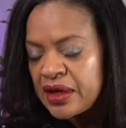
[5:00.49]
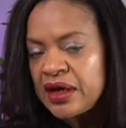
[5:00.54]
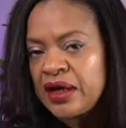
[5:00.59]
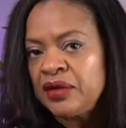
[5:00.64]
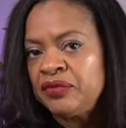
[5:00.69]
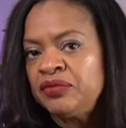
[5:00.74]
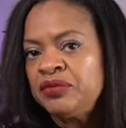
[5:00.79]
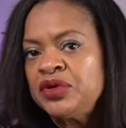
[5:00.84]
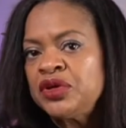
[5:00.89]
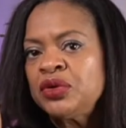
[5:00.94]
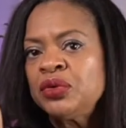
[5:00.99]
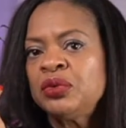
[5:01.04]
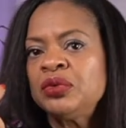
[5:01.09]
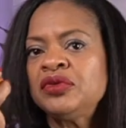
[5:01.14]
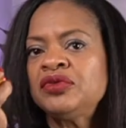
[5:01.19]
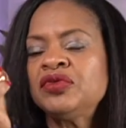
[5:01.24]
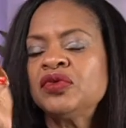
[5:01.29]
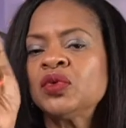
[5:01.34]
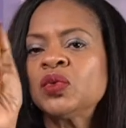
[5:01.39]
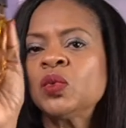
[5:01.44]
a
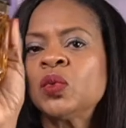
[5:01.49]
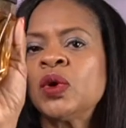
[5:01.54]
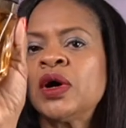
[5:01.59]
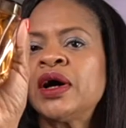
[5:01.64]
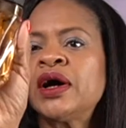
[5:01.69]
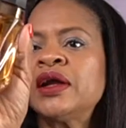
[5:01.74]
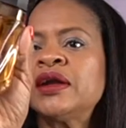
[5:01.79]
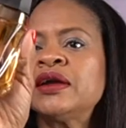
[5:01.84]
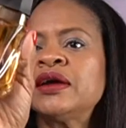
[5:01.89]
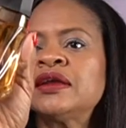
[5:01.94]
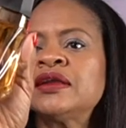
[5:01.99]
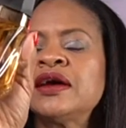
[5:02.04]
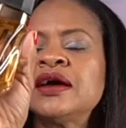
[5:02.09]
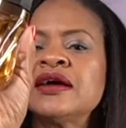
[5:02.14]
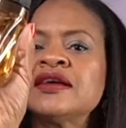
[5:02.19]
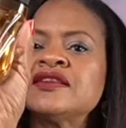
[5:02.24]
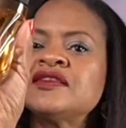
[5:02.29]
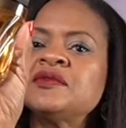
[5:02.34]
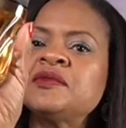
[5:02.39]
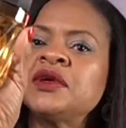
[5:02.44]
beautiful one. It
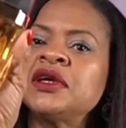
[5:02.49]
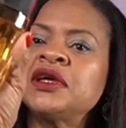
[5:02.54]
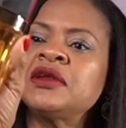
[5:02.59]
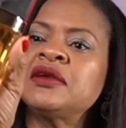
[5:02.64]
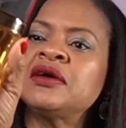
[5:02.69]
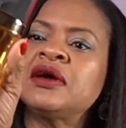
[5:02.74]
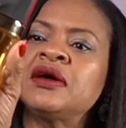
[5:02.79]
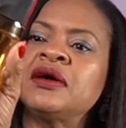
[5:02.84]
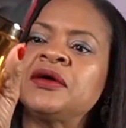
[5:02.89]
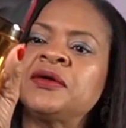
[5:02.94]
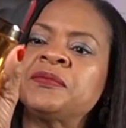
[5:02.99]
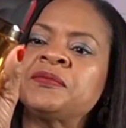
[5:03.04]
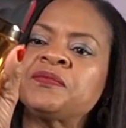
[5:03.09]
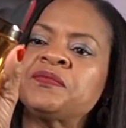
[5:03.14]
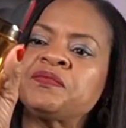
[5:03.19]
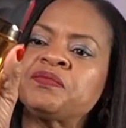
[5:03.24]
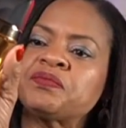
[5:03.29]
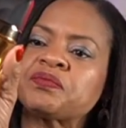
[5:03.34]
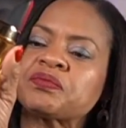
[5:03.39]
has been um,